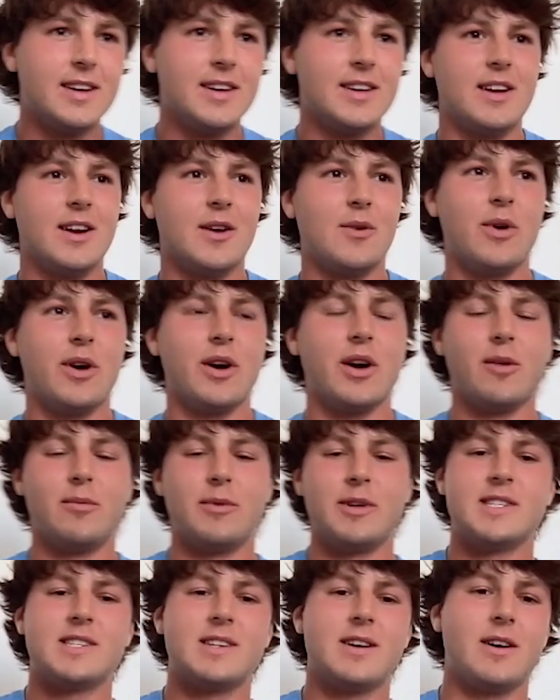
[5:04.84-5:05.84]
where I'll
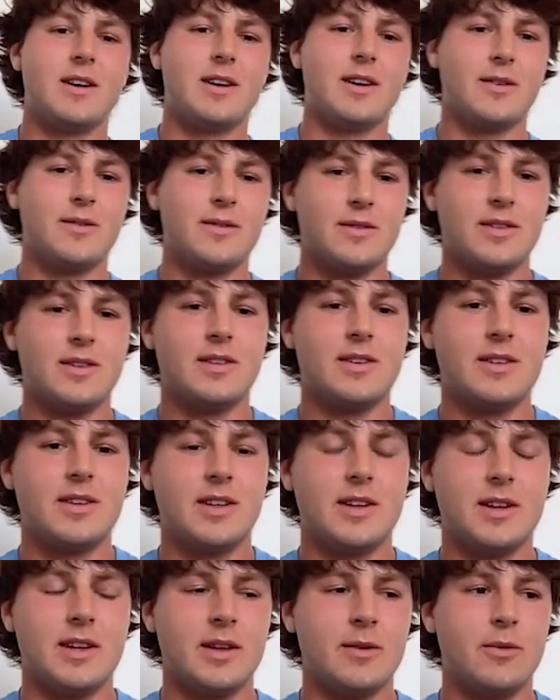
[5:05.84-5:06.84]
be starting.
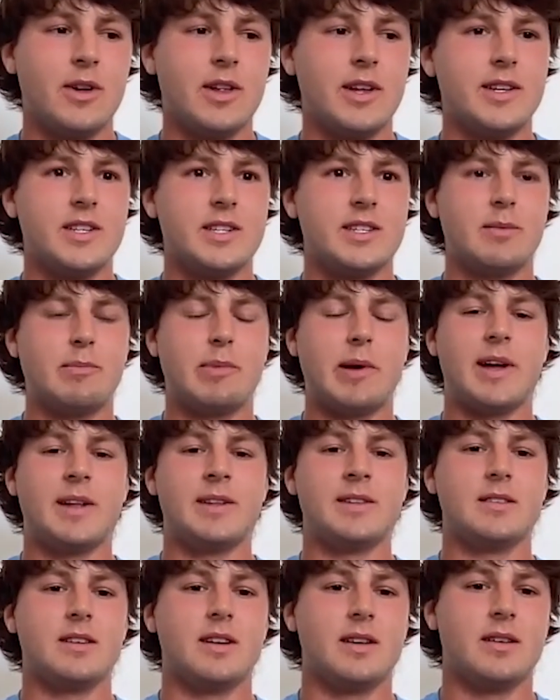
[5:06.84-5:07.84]
It really just
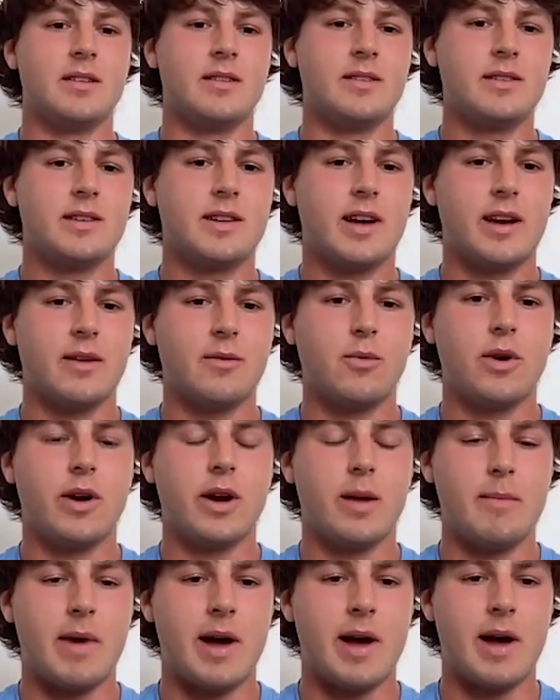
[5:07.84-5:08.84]
depends on kind of where
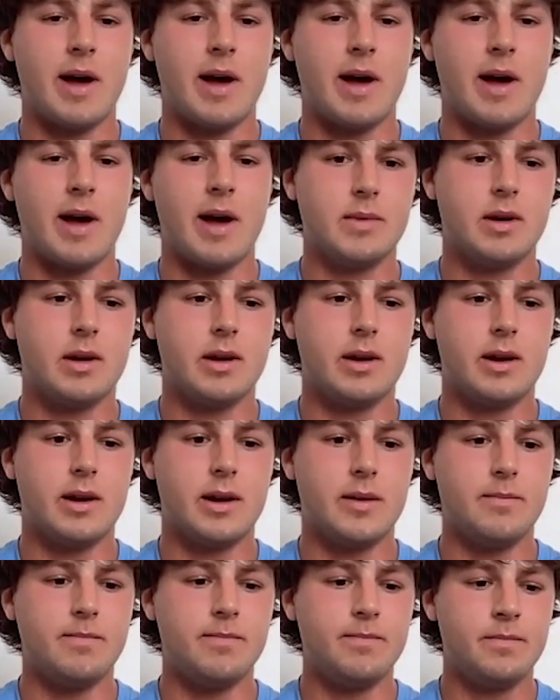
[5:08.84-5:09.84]
I'm at. But
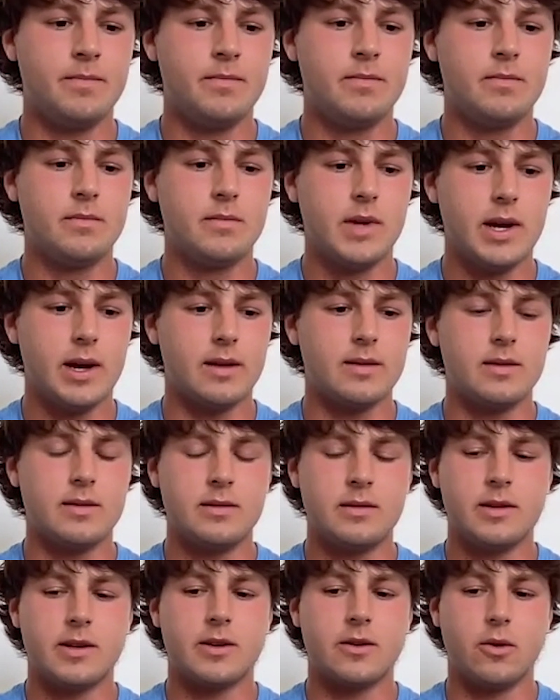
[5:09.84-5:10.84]
yeah,
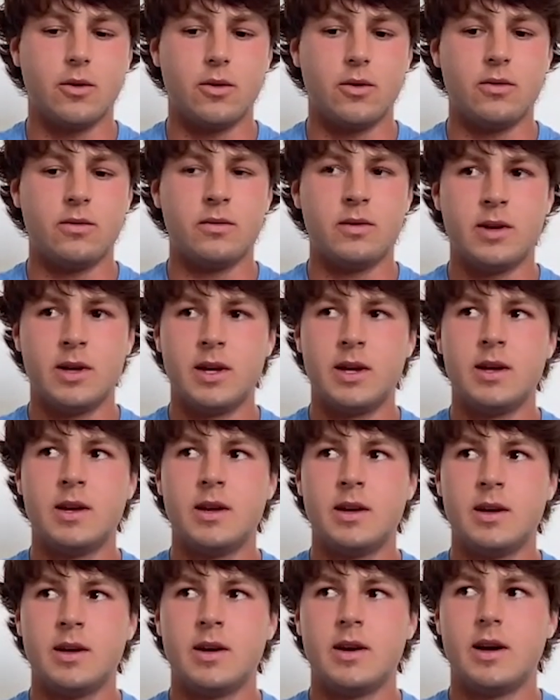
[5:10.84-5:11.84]
the goal.
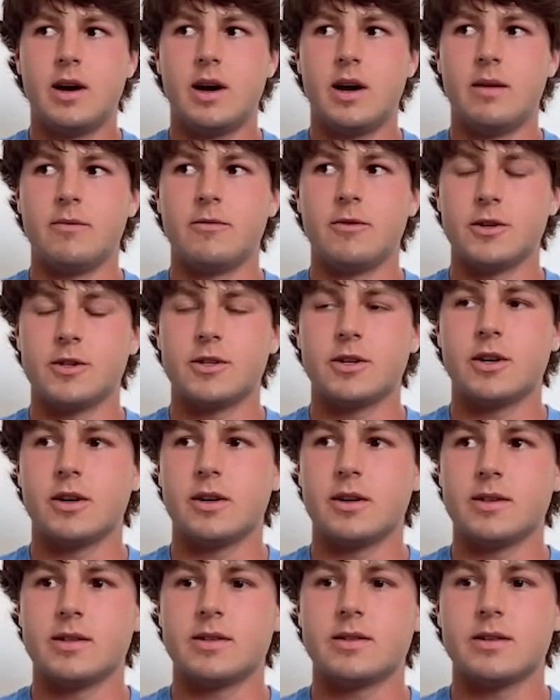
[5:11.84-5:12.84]
for sure
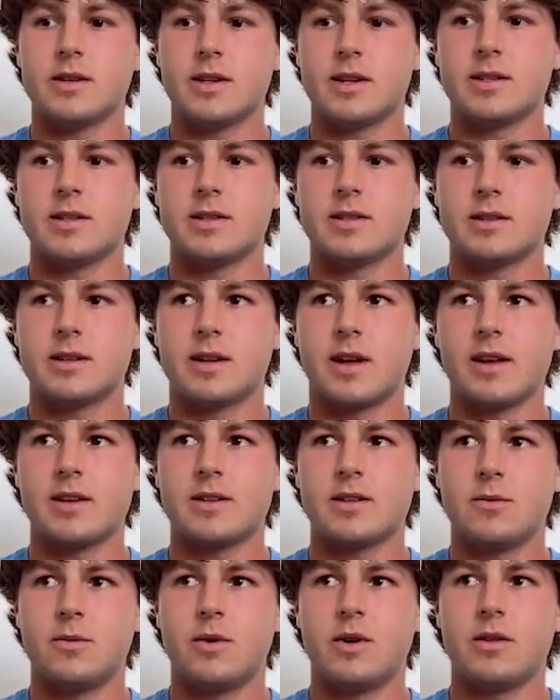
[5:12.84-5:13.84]
is
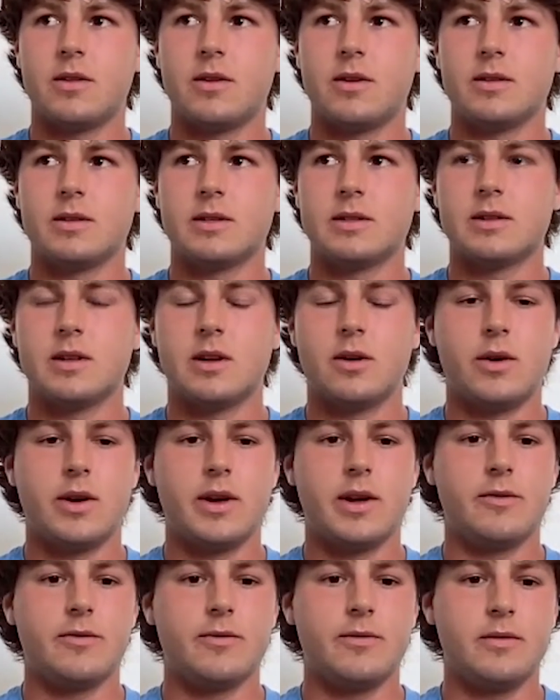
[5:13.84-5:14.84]
get to one of those low
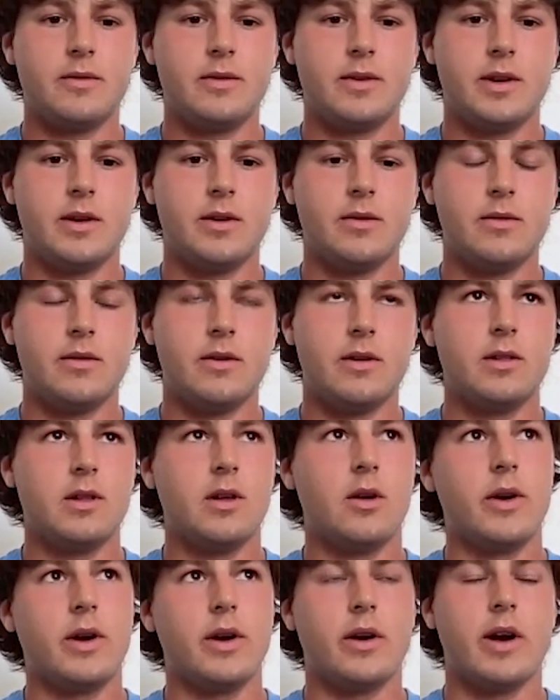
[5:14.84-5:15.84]
A,
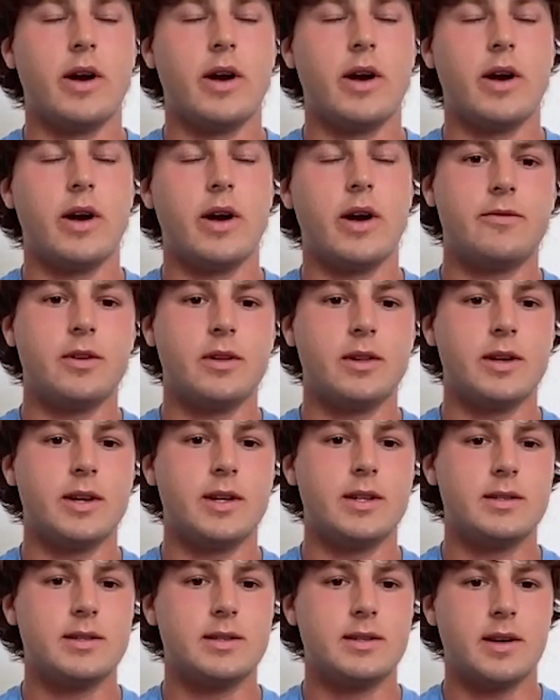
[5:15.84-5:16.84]
low A or high A
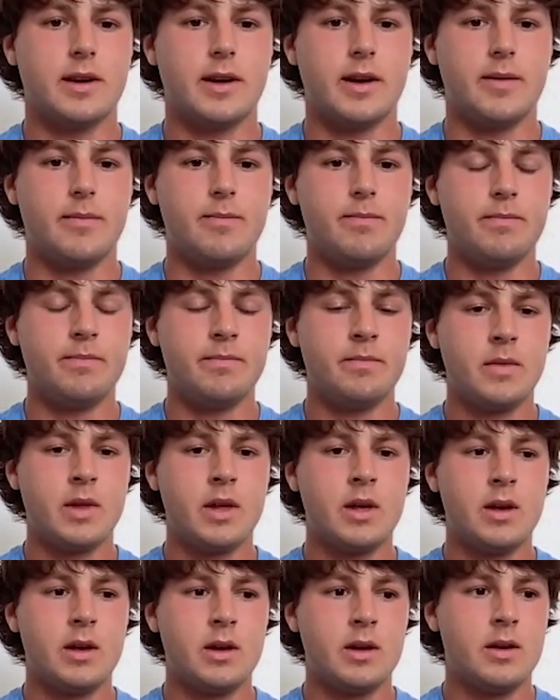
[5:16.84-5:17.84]
affiliates,
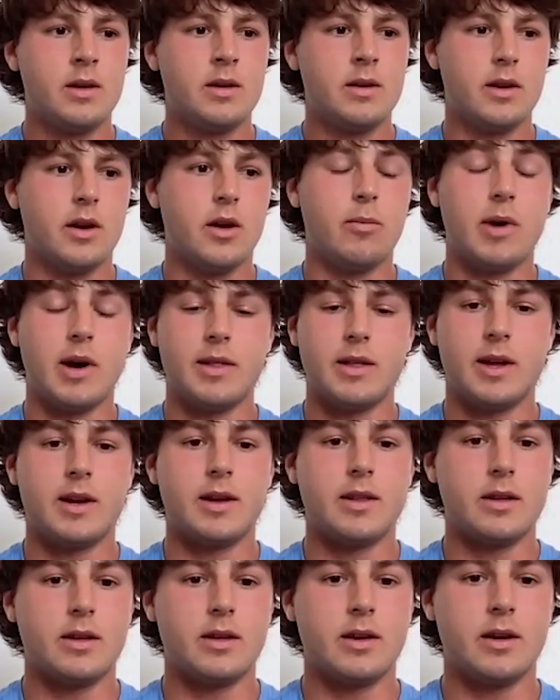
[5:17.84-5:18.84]
by the end
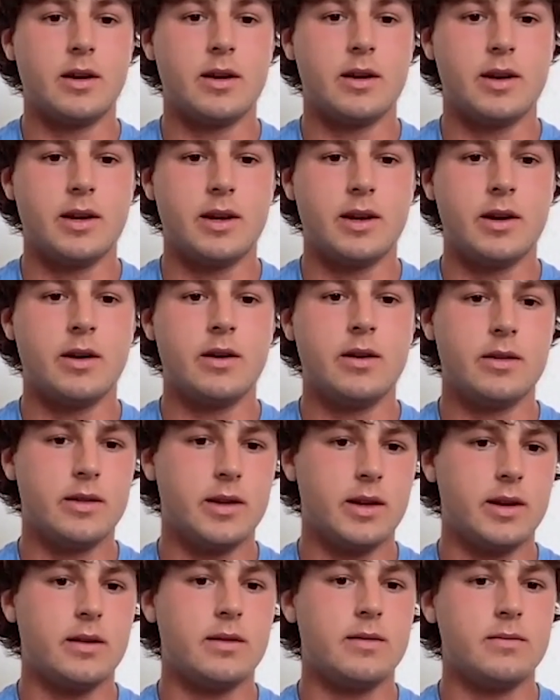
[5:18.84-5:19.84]
of the year here, and
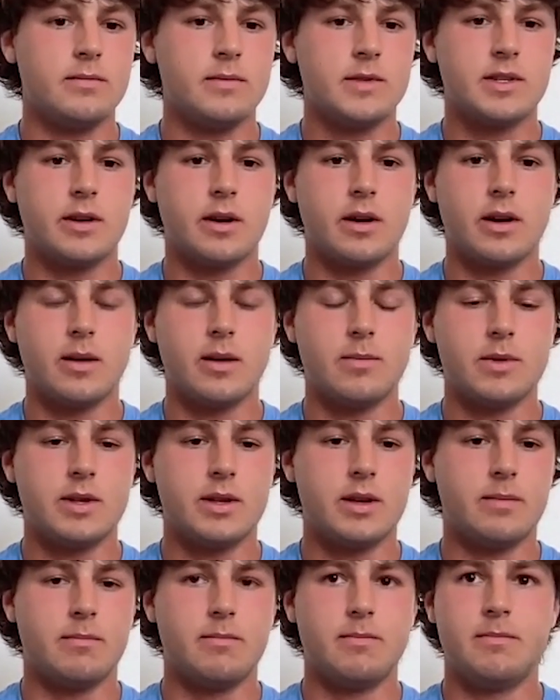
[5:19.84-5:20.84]
then start up with
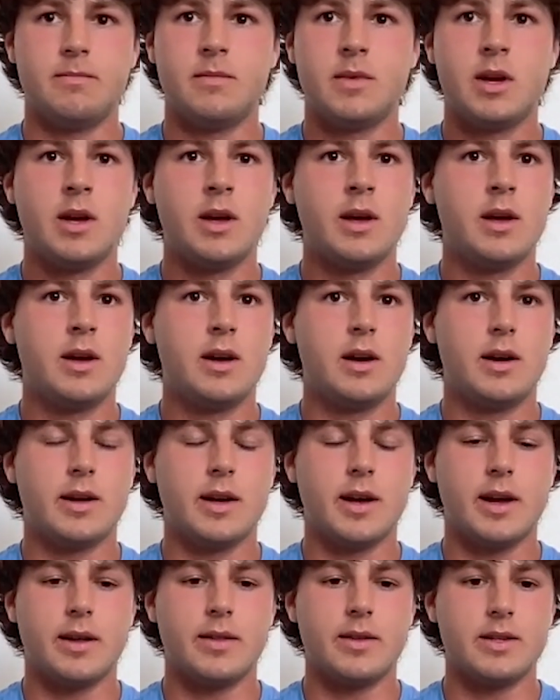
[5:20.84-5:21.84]
them
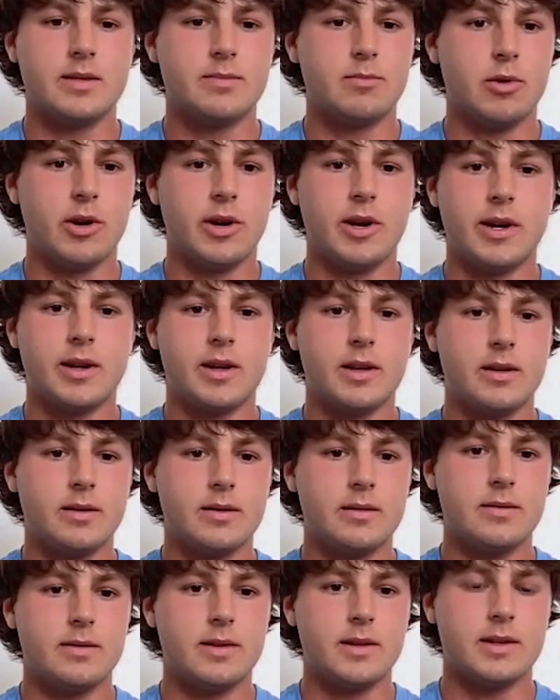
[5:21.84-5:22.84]
again in the spring
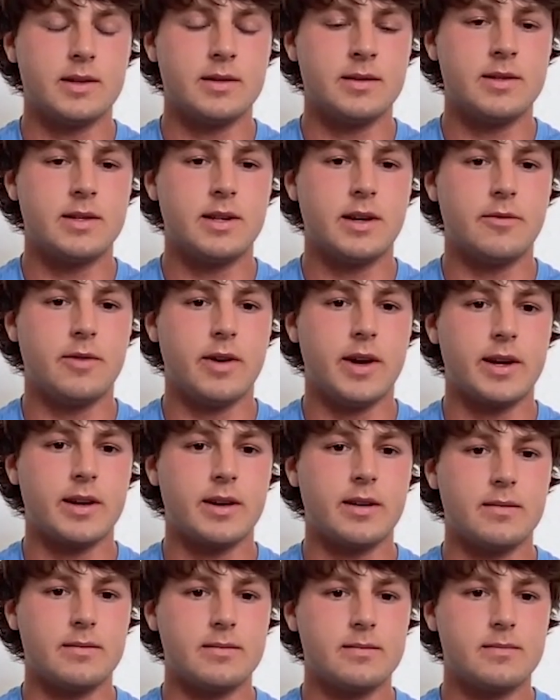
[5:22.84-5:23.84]
and see if I
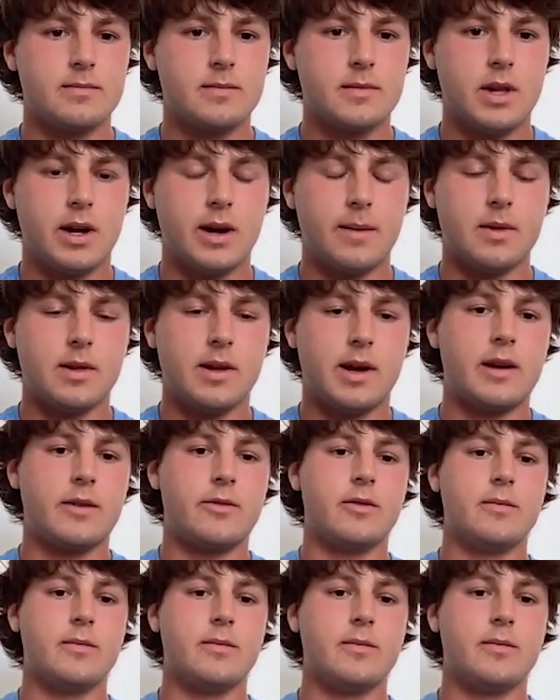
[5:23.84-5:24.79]
can climb the ladder from